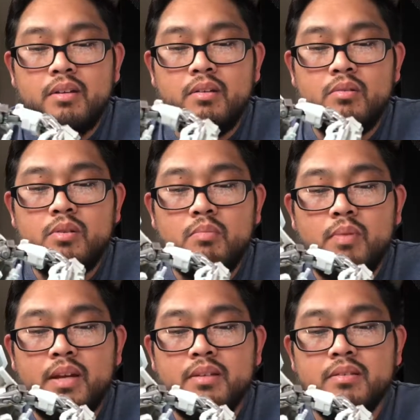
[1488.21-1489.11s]
YouTube
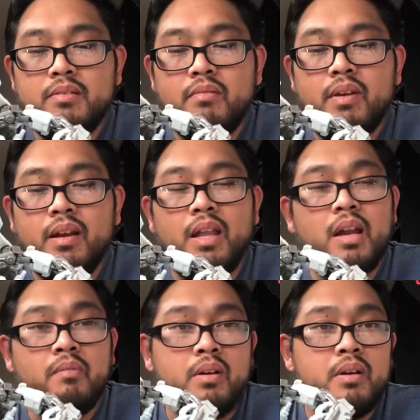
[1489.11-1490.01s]
pages. You've had a
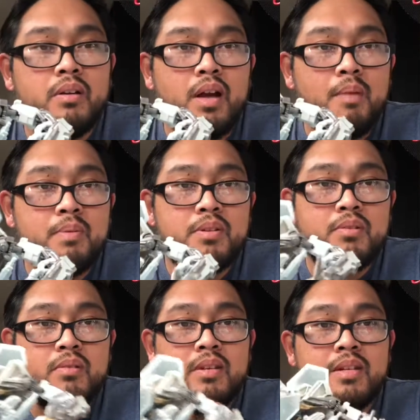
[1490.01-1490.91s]
lot of good
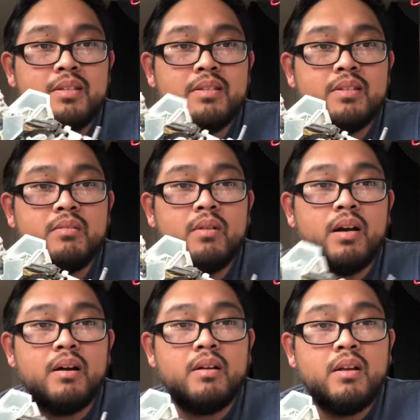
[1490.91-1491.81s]
opportunities
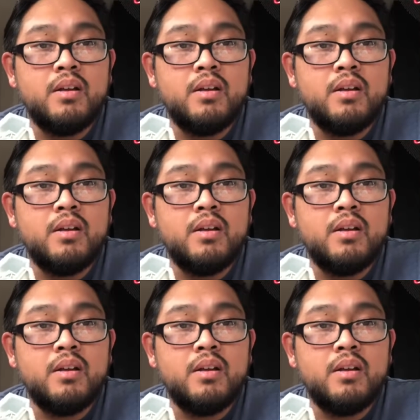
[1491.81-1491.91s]
to